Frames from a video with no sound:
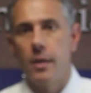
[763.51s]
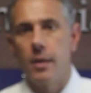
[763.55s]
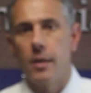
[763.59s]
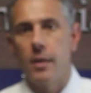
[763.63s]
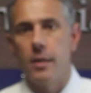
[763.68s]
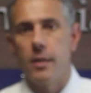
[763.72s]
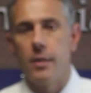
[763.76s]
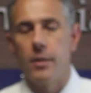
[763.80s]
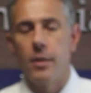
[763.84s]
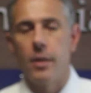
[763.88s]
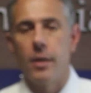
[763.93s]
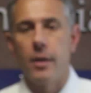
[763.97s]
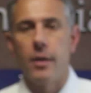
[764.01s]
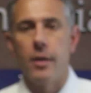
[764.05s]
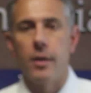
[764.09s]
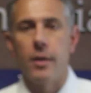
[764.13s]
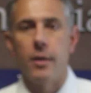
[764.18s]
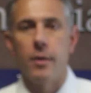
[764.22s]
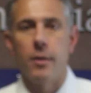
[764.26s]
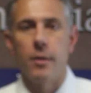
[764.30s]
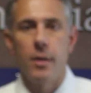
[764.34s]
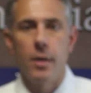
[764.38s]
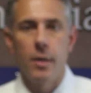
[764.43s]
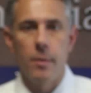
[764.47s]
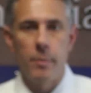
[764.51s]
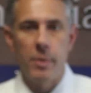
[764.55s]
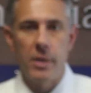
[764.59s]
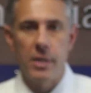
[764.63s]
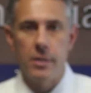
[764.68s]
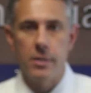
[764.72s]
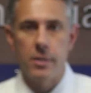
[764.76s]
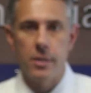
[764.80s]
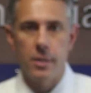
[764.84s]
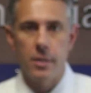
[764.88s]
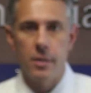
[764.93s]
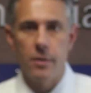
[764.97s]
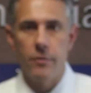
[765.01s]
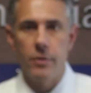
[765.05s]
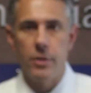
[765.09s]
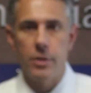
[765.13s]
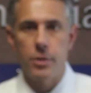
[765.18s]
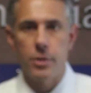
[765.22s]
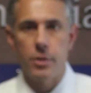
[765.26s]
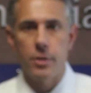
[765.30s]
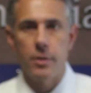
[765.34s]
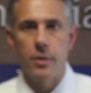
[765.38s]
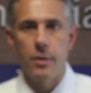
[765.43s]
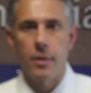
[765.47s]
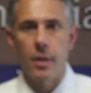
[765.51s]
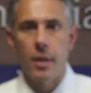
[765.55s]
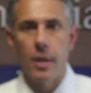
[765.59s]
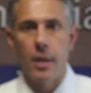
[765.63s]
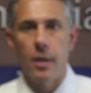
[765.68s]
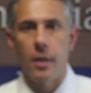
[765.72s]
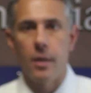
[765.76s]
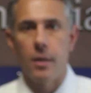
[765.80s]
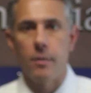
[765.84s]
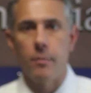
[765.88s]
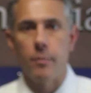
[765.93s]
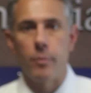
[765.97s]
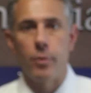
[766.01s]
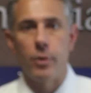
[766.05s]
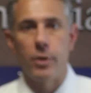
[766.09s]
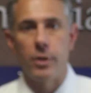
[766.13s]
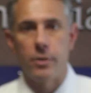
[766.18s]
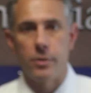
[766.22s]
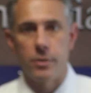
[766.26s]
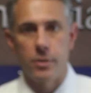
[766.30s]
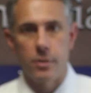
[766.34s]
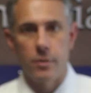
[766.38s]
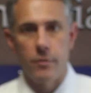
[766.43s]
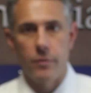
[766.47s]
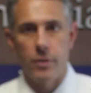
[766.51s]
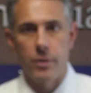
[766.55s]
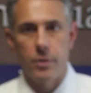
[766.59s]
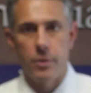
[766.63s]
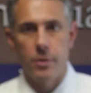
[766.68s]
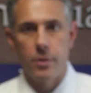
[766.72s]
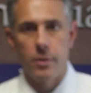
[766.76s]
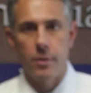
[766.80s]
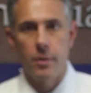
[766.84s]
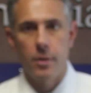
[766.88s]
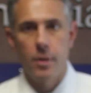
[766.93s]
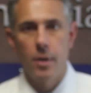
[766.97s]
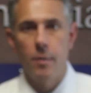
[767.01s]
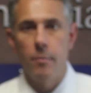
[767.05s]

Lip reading: in their PC division and printers division.